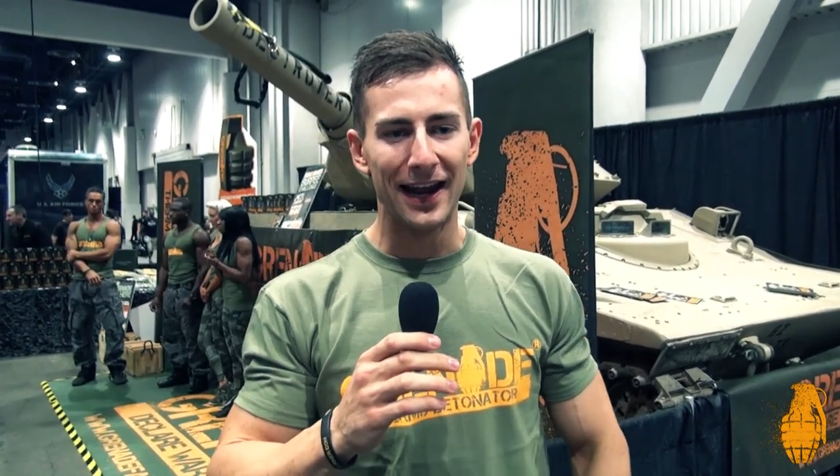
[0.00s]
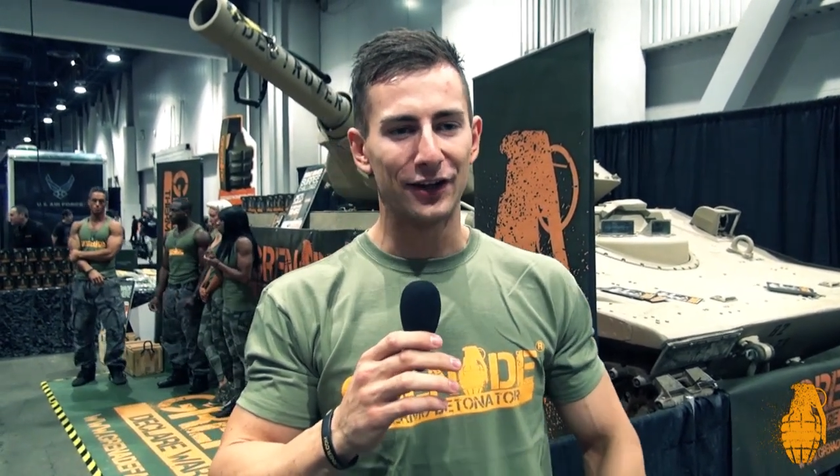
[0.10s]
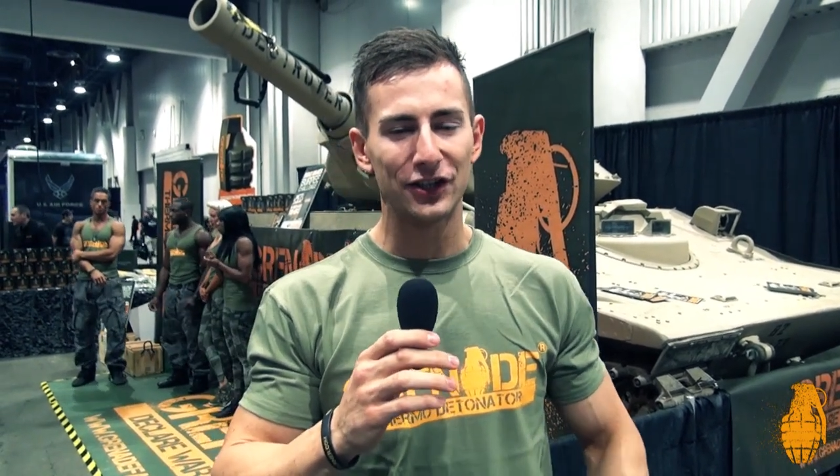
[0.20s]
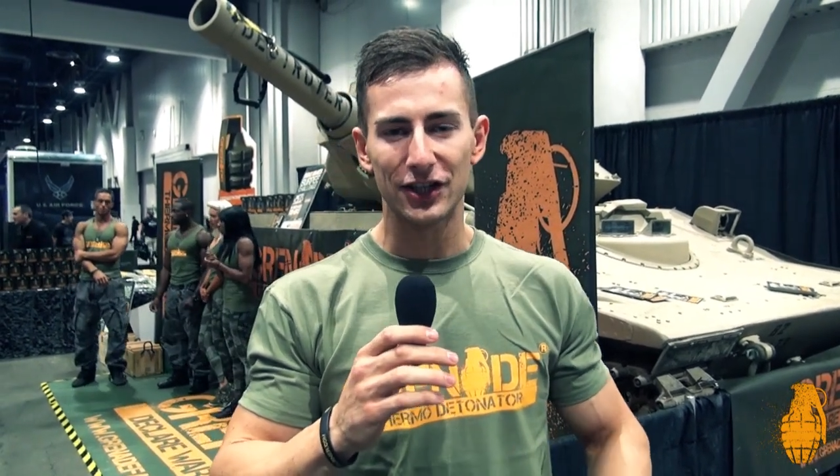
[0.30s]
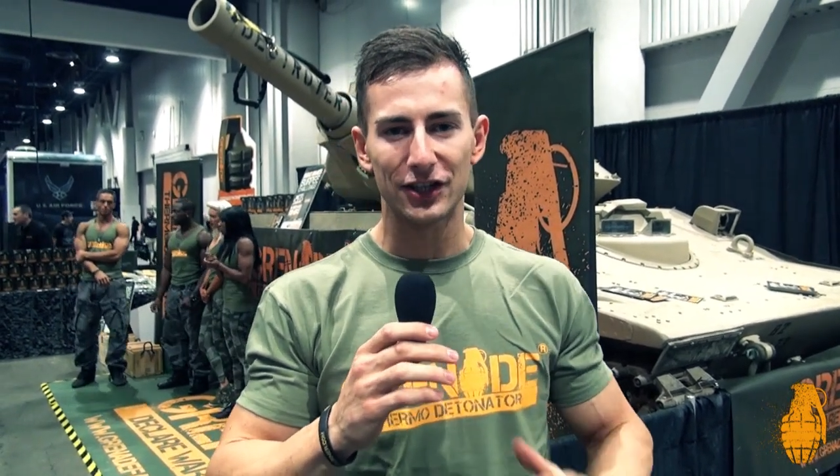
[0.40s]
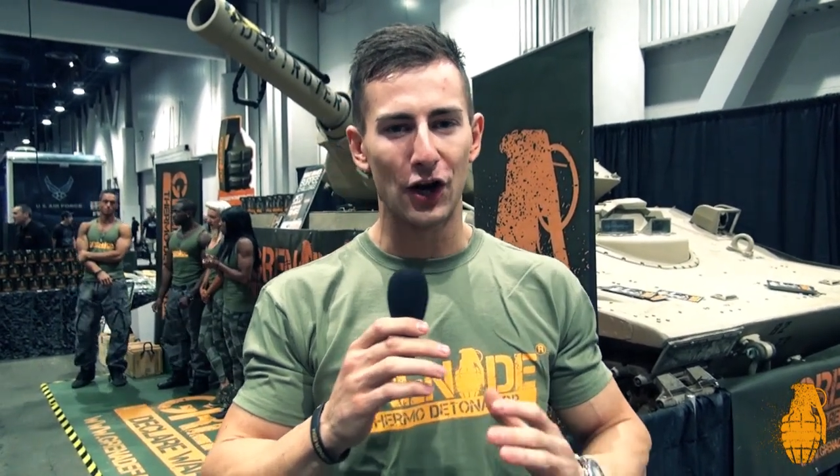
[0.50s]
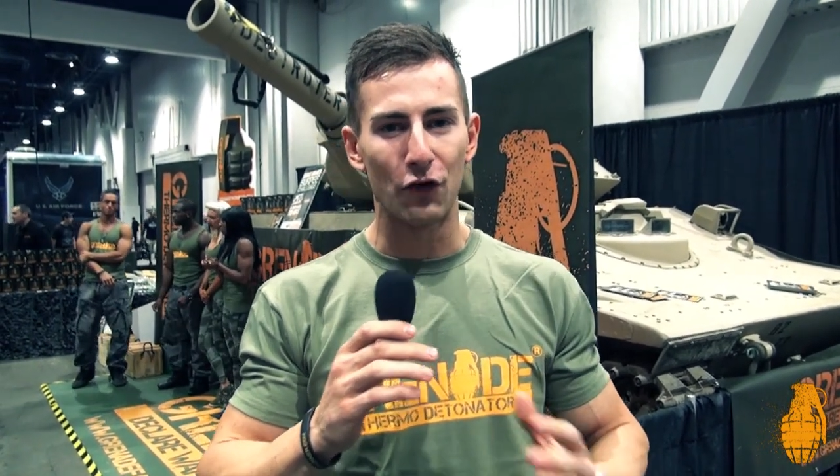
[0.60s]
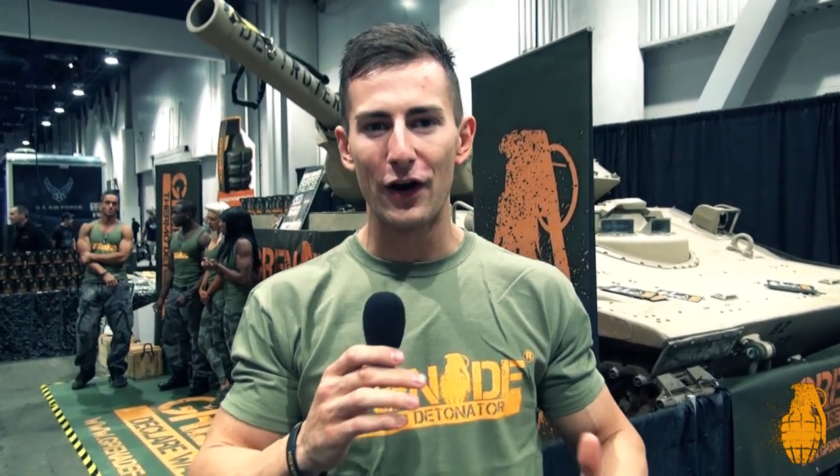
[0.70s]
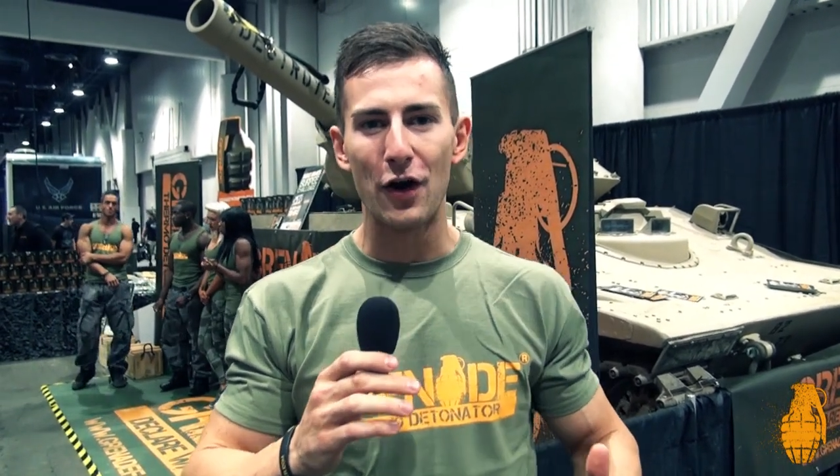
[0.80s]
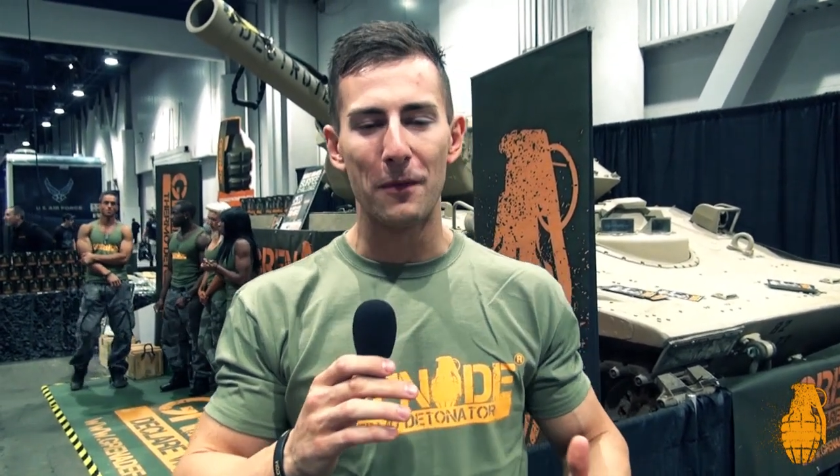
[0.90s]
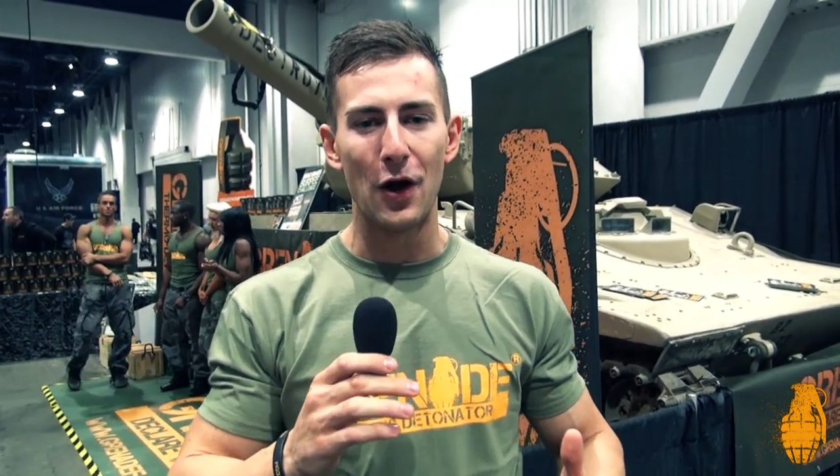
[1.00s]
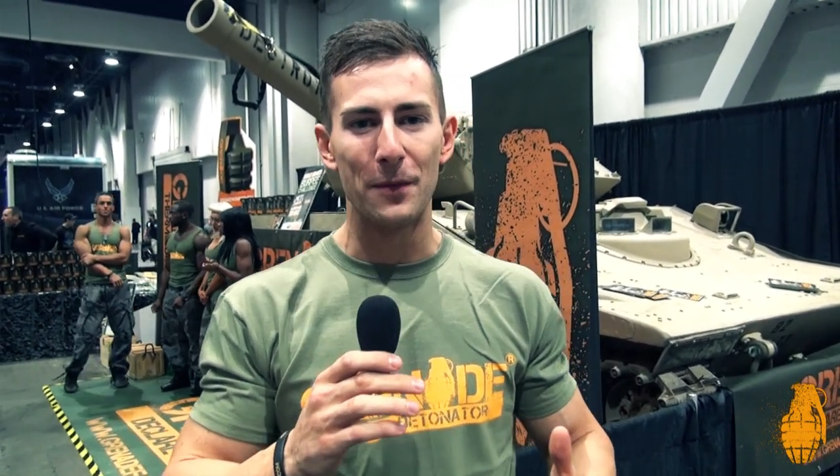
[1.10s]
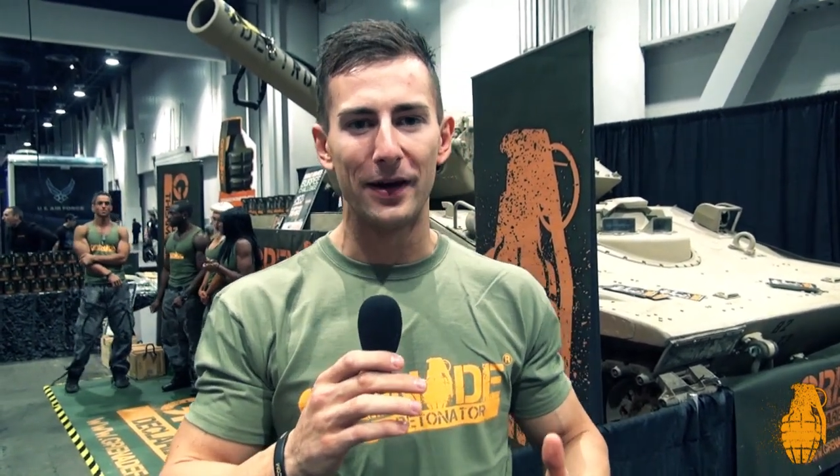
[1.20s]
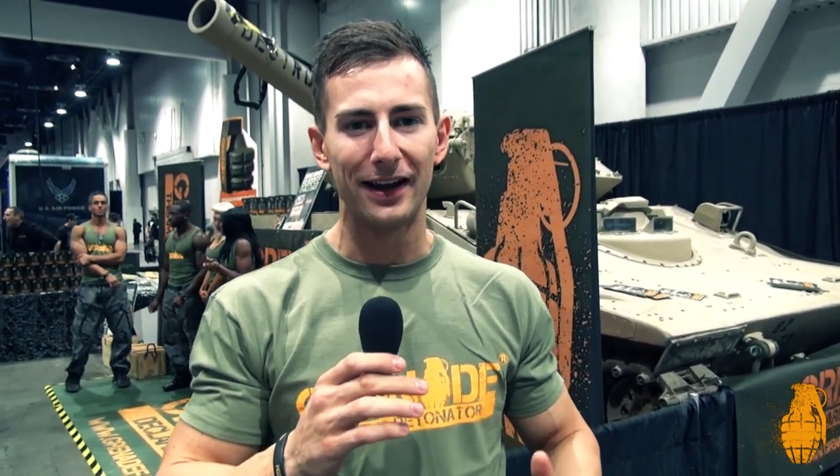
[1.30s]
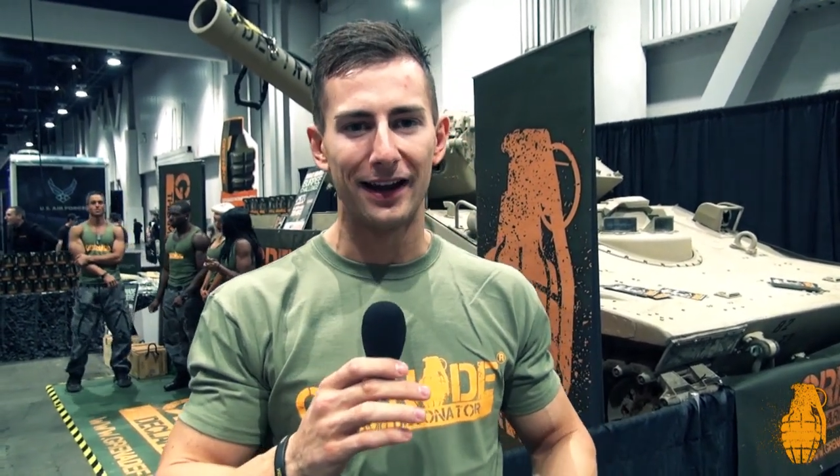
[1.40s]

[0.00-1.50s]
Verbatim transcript: It's just a surreal moment,